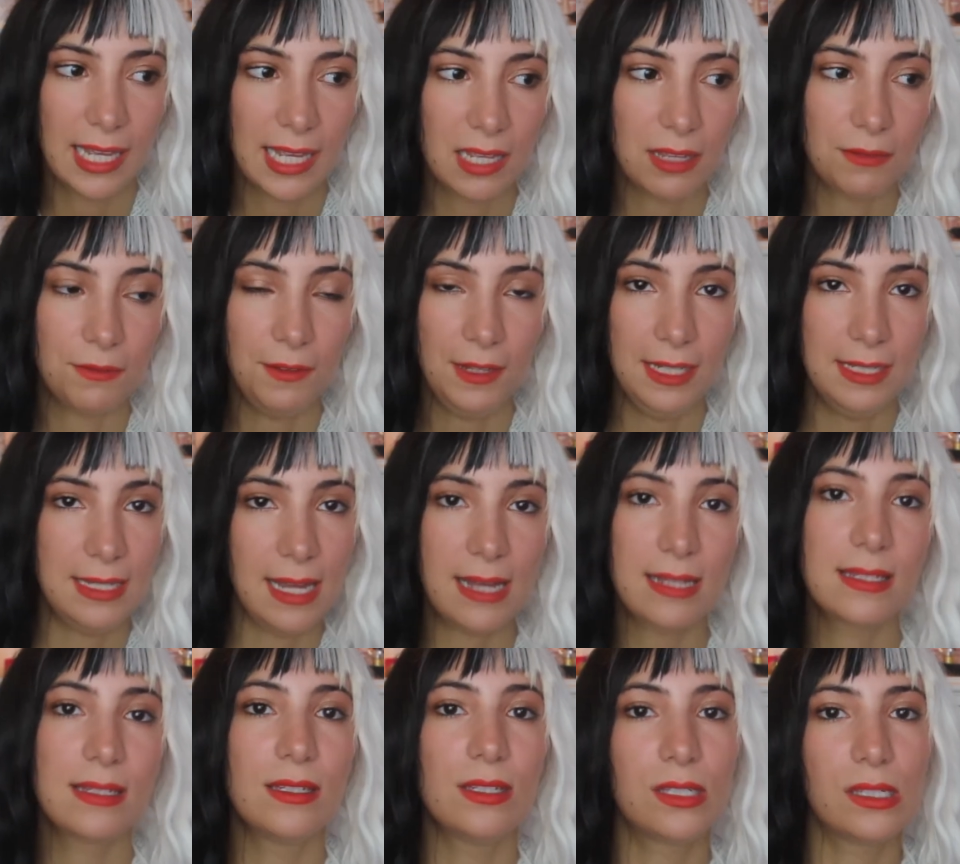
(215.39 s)
if he
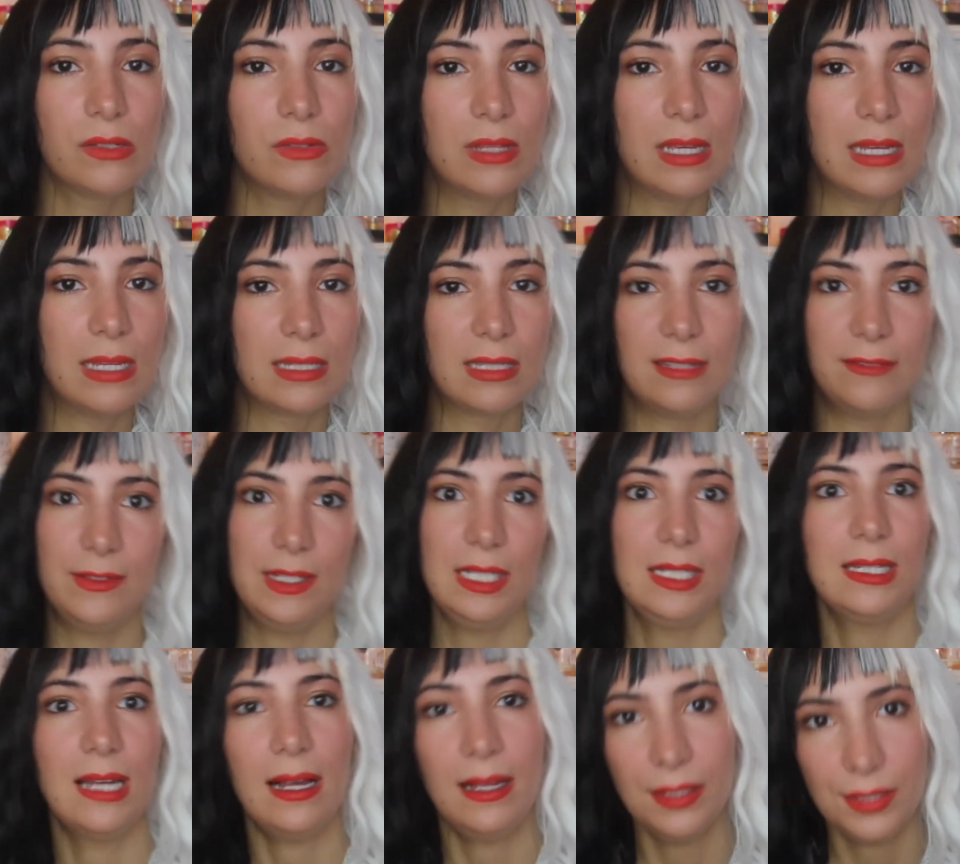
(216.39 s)
doesn't do this, if he
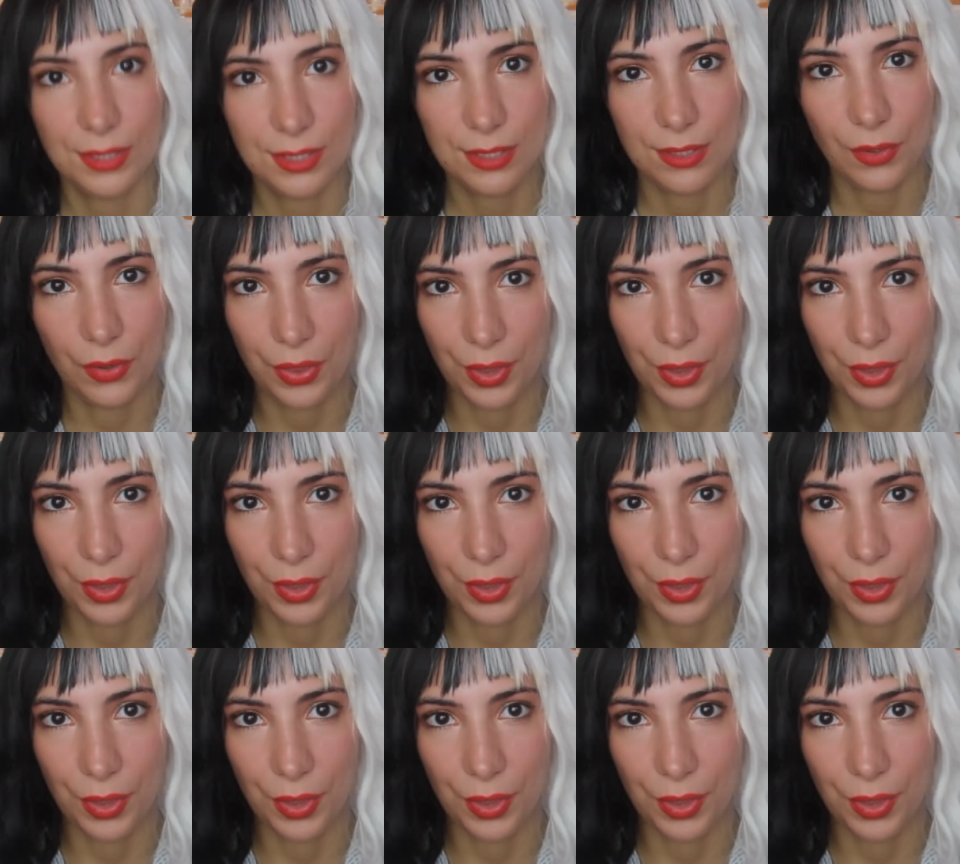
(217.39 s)
does do